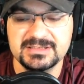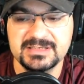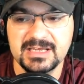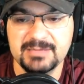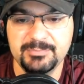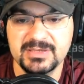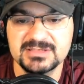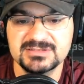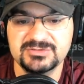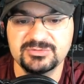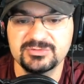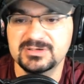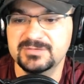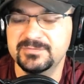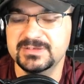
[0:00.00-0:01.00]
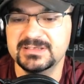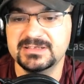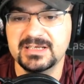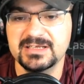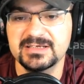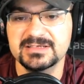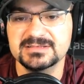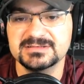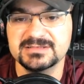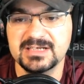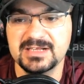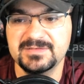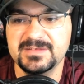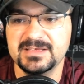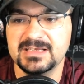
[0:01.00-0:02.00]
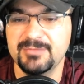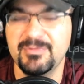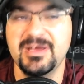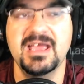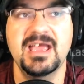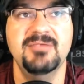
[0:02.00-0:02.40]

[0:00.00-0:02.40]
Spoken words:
yeah, it pays 250k ISK and I think I might